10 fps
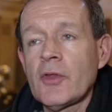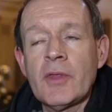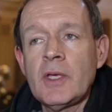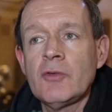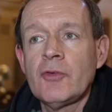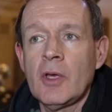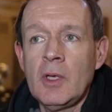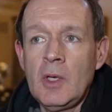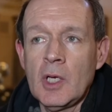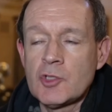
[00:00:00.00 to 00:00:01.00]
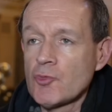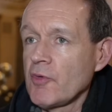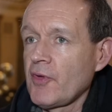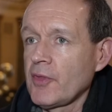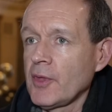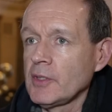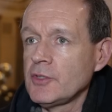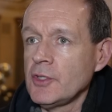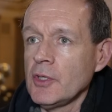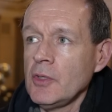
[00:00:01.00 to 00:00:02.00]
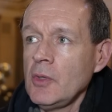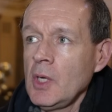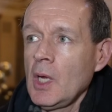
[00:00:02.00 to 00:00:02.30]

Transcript: I think it's a, a terrific thing to do.